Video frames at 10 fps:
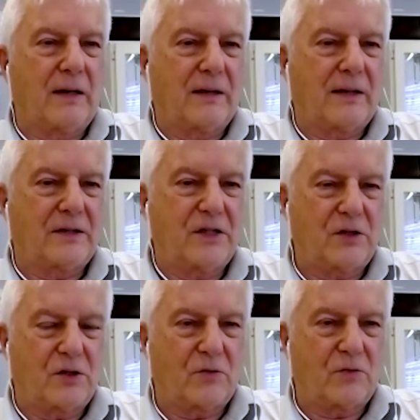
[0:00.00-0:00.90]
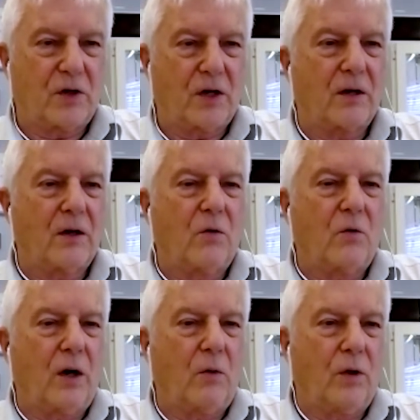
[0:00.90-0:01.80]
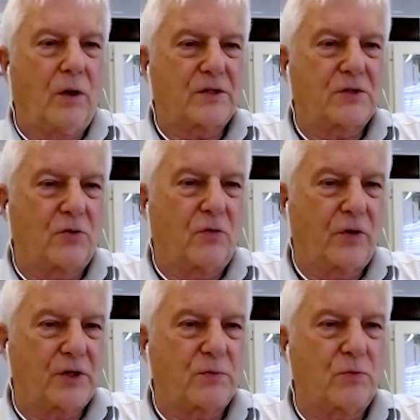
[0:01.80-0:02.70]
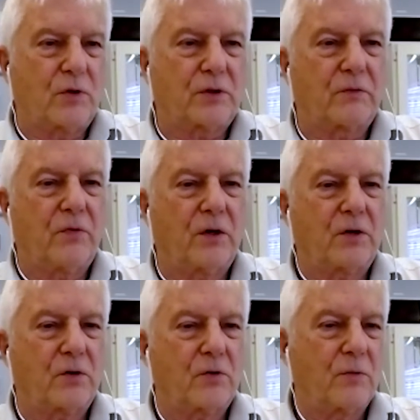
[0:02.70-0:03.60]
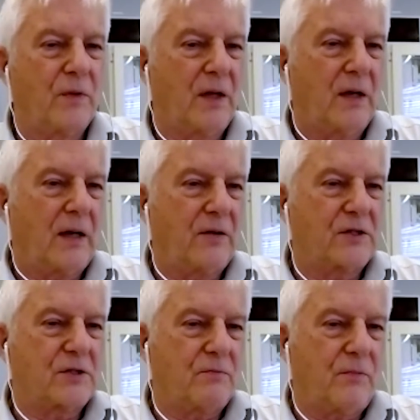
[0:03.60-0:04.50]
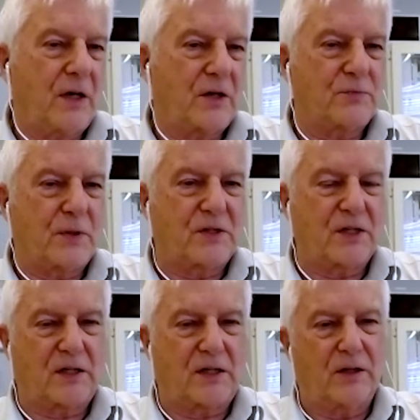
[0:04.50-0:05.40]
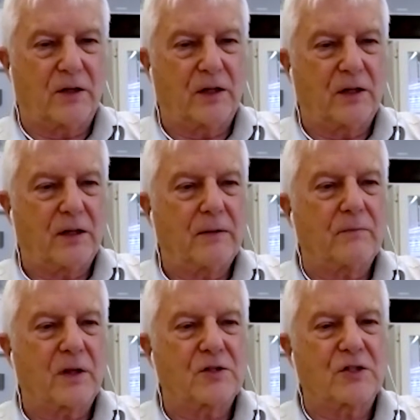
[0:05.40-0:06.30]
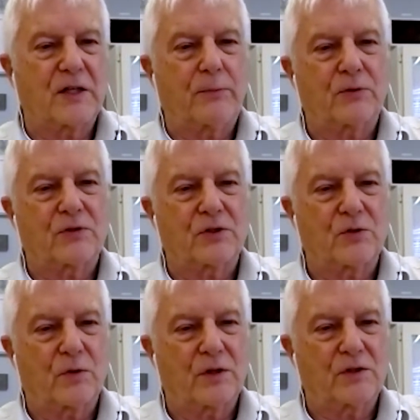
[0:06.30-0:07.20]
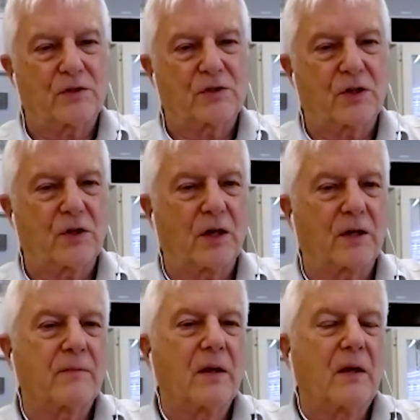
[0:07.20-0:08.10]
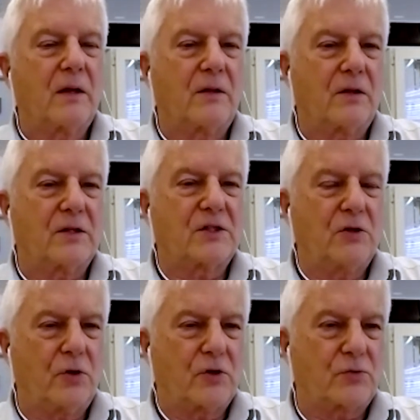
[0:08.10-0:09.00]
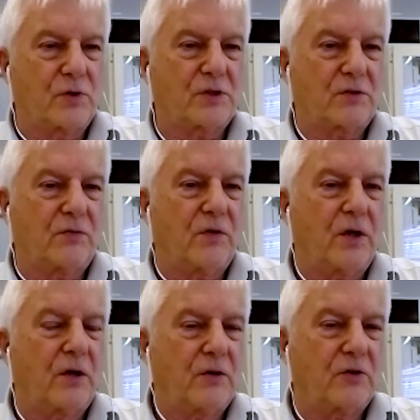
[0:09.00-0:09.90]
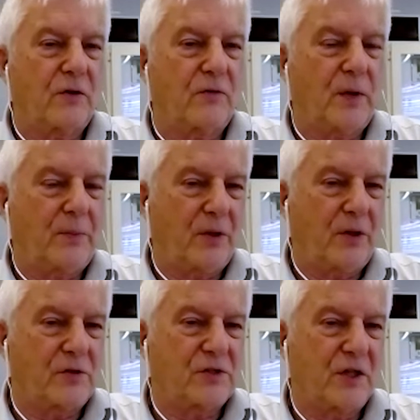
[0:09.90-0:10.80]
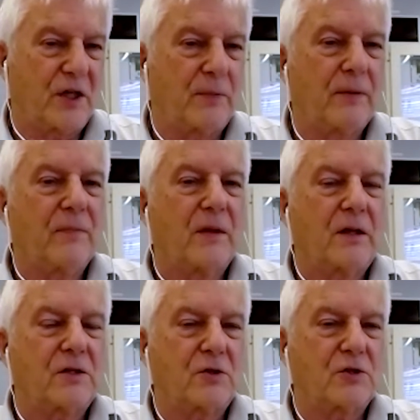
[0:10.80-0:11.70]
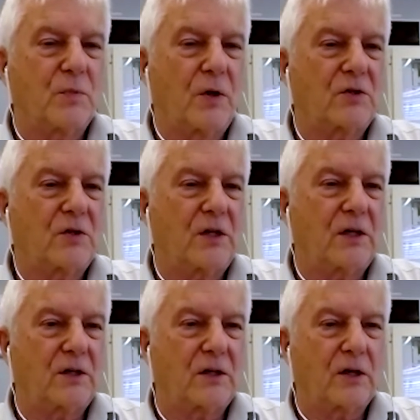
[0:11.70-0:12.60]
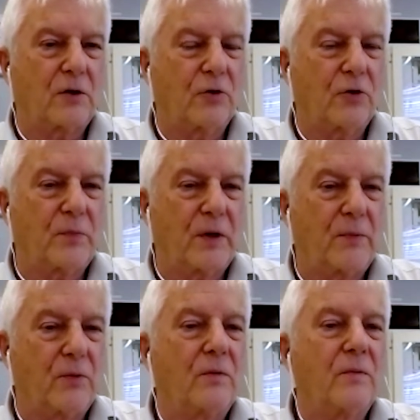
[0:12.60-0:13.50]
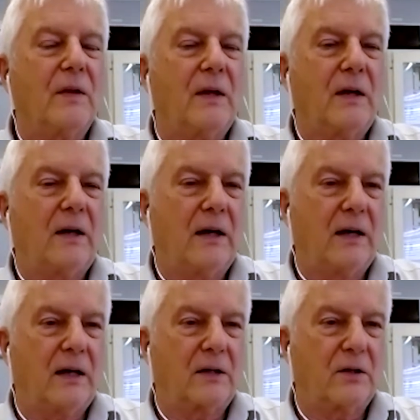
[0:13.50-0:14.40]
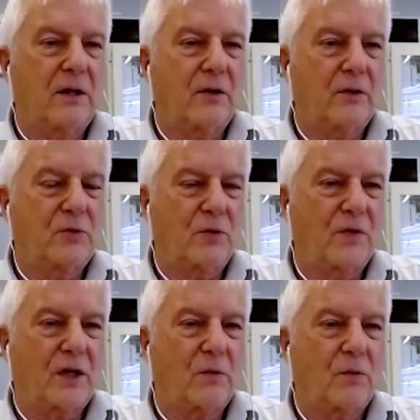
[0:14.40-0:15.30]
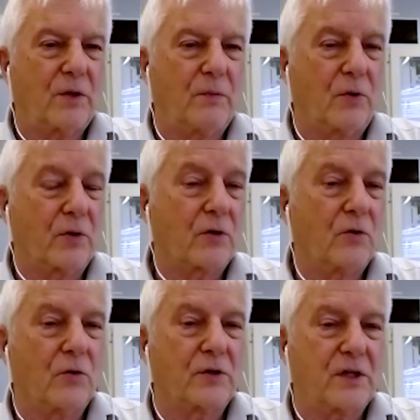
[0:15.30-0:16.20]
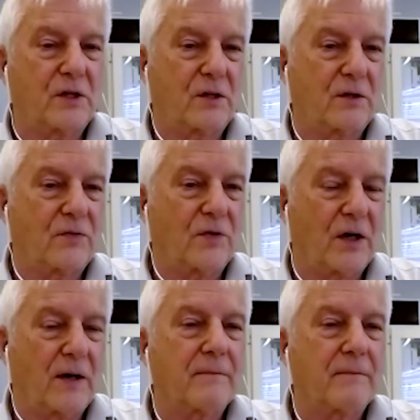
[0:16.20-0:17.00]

attend to the fire while it's still very small and confined to the room. And this matters particularly in sleeping situations, so that the serious risk of fire is if people are asleep. And so a smoke detector can alert people and allow them to evacuate the building or attend to the fire